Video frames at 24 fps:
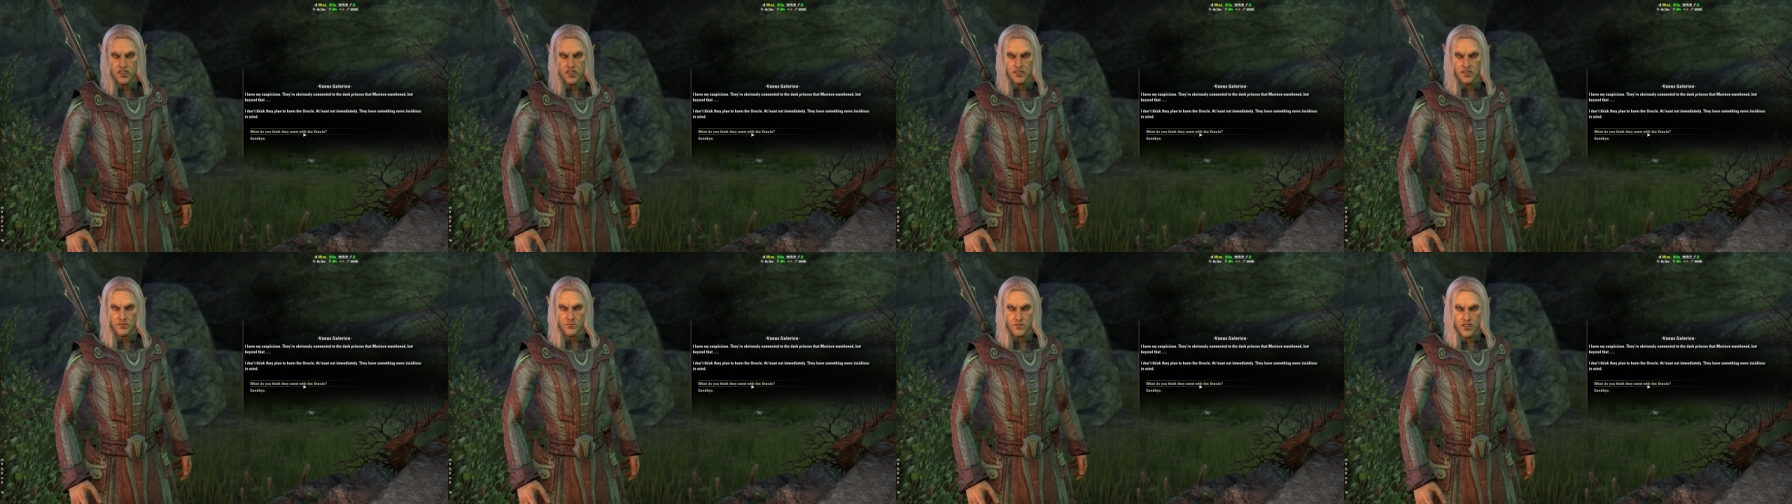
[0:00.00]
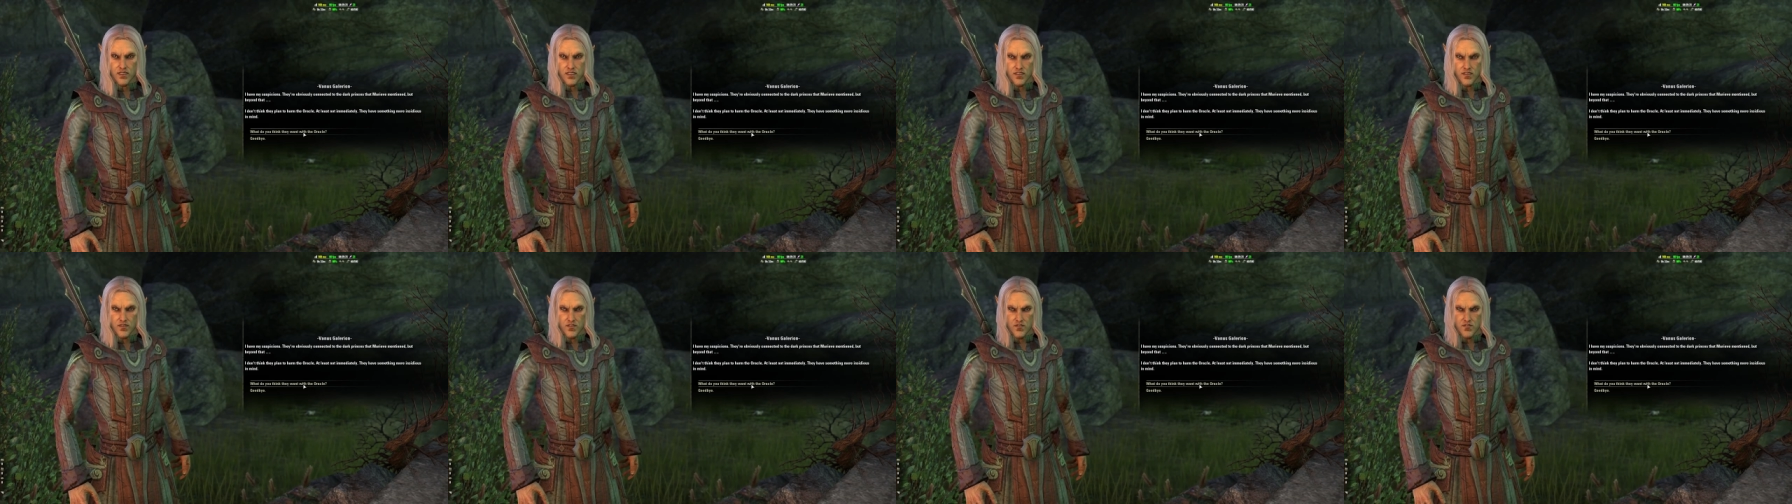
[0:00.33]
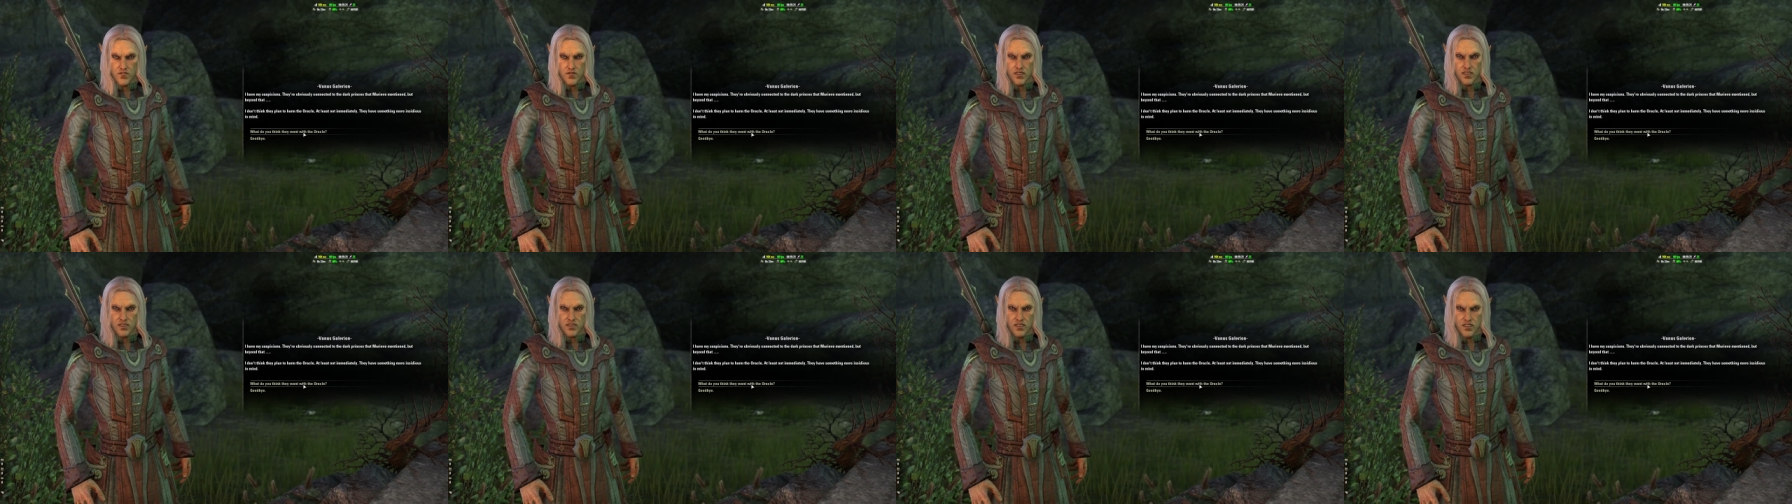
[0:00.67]
I don't
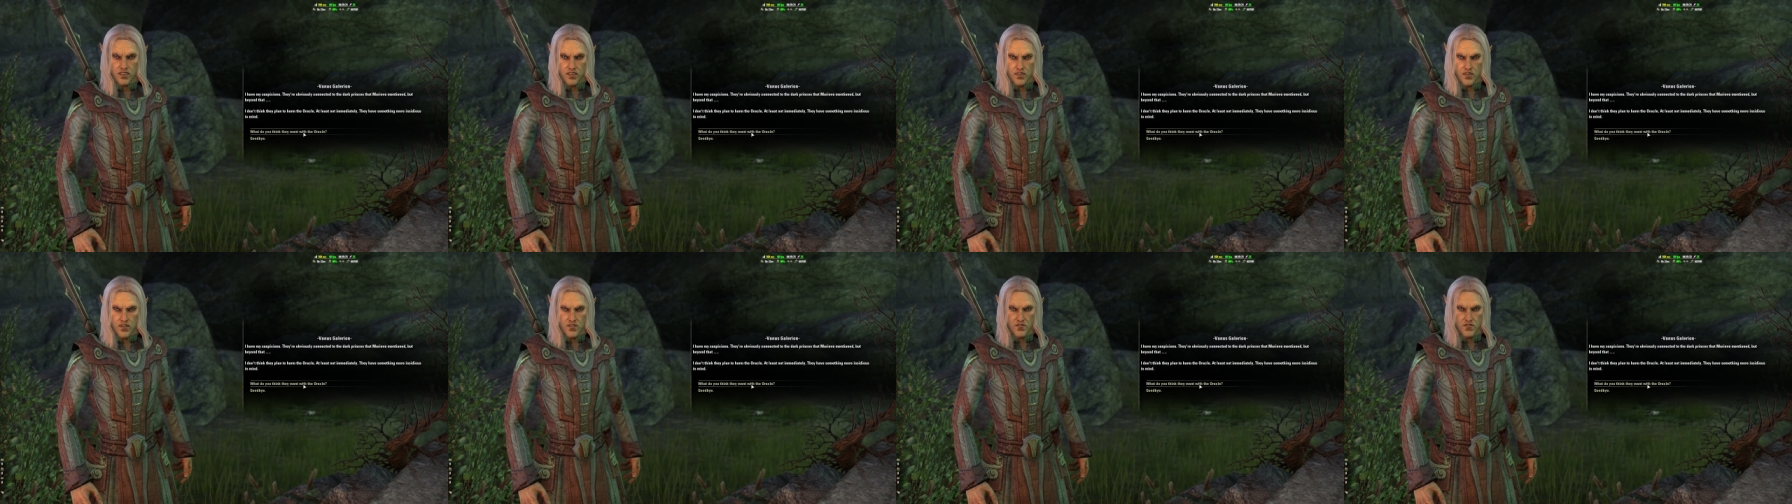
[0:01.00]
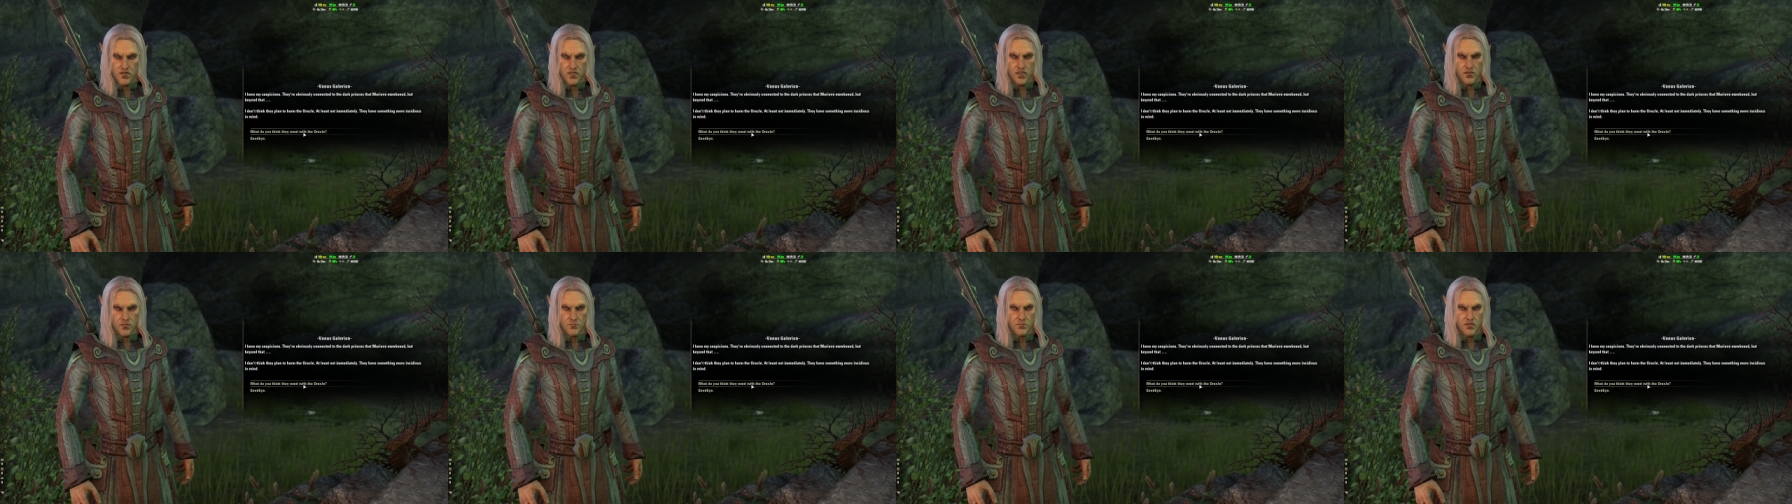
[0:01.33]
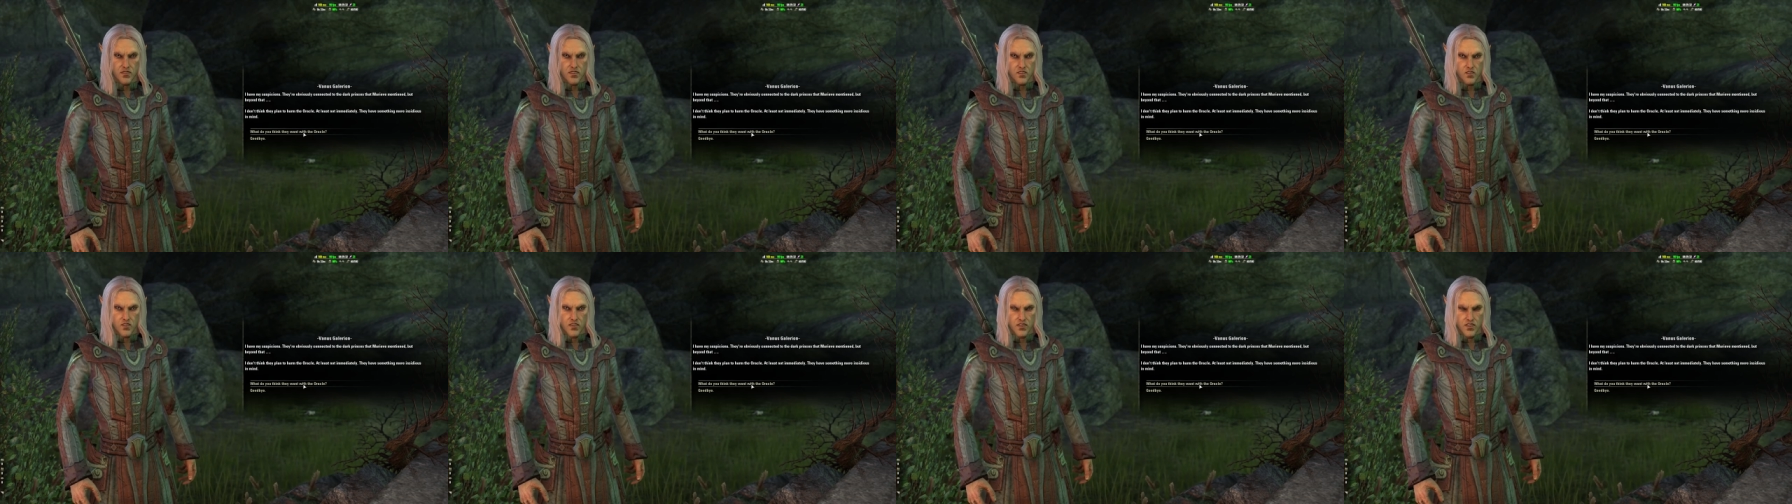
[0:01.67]
think they plan to
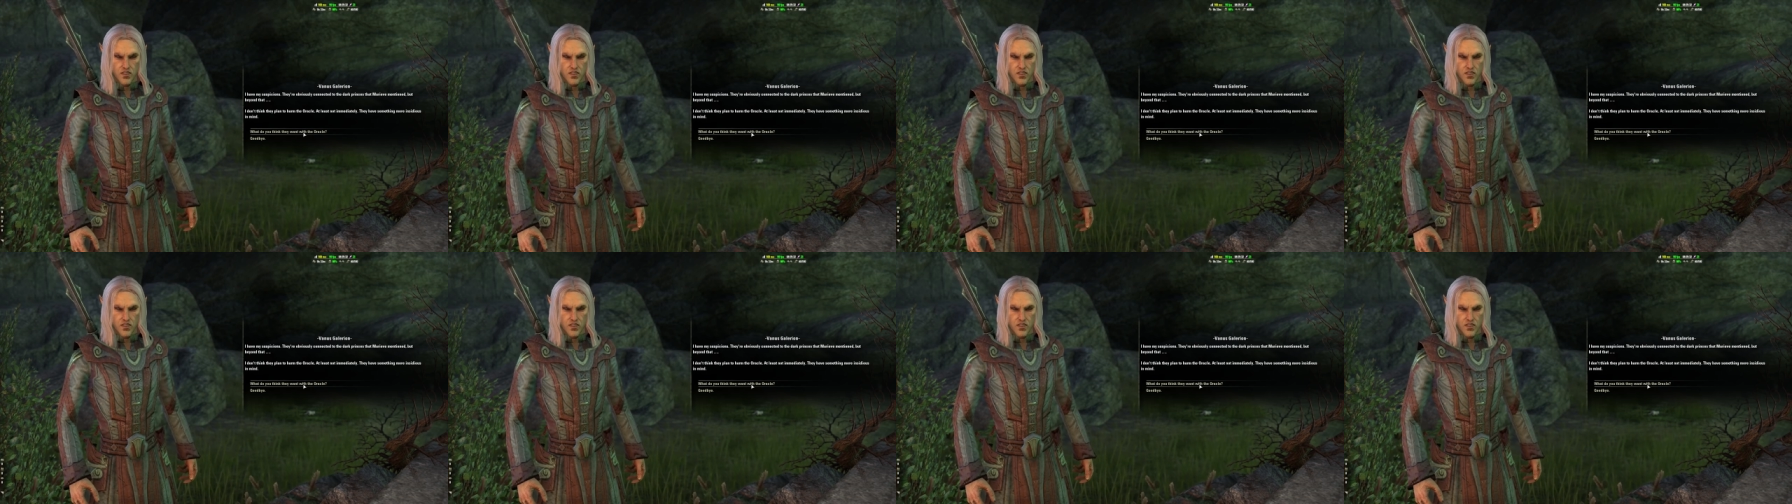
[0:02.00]
harm the